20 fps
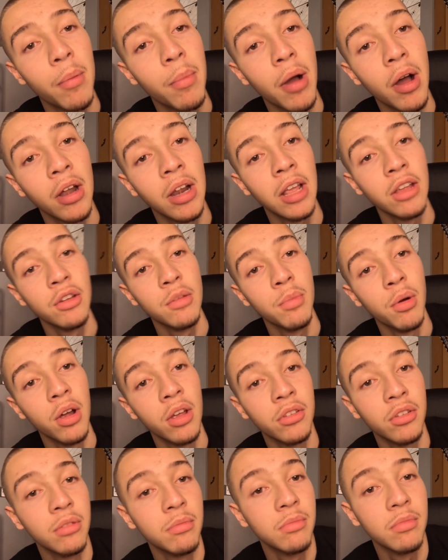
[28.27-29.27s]
but I'll let you
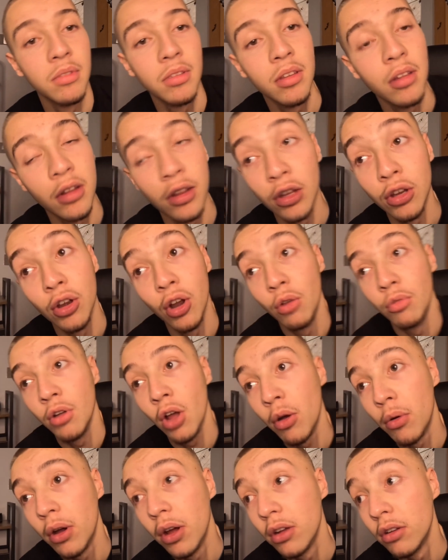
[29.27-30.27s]
boys and
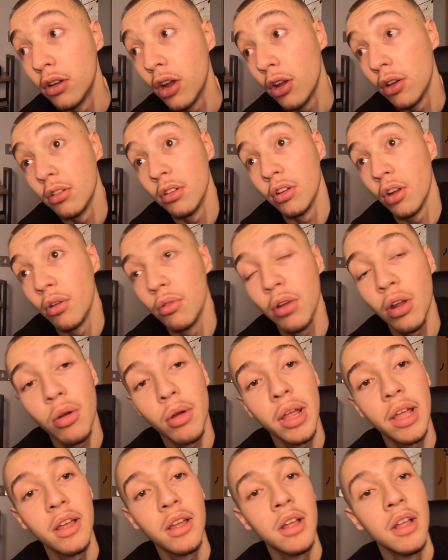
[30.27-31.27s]
know
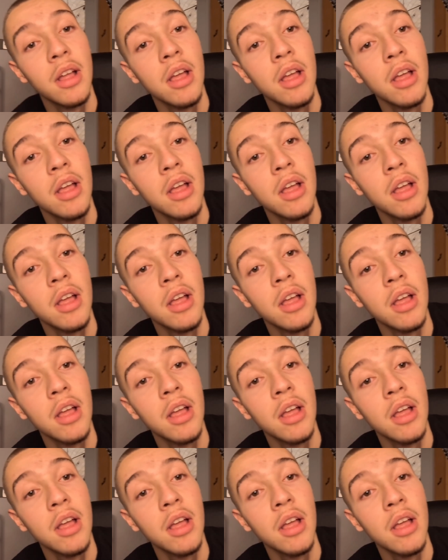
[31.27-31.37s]
it.